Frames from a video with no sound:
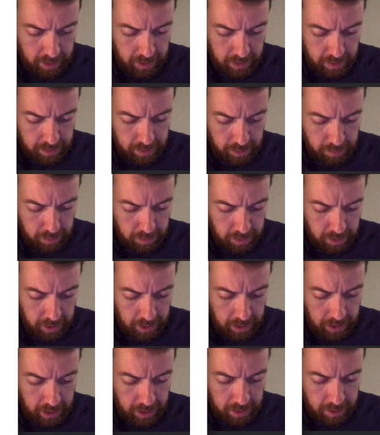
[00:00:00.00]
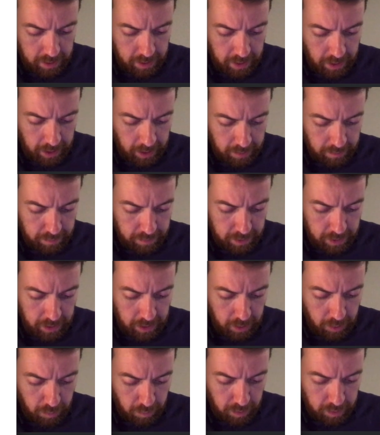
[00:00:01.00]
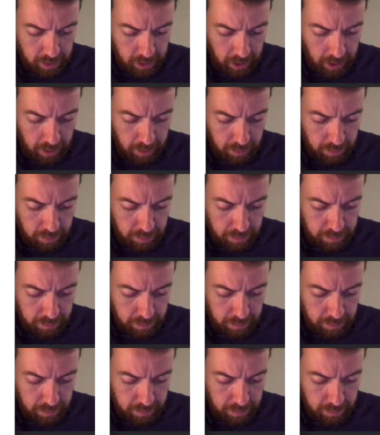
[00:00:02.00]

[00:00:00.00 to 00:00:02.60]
is equal to e to negative t over tau,